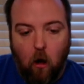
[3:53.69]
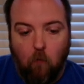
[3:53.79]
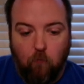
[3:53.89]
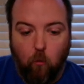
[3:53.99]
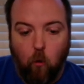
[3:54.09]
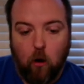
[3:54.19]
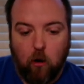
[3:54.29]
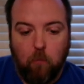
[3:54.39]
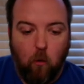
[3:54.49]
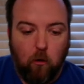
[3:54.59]
of the rare
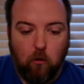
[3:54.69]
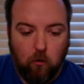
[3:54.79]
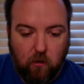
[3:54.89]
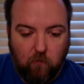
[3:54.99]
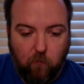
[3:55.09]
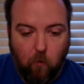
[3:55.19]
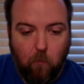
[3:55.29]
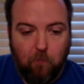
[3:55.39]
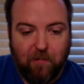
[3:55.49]
component you're looking for.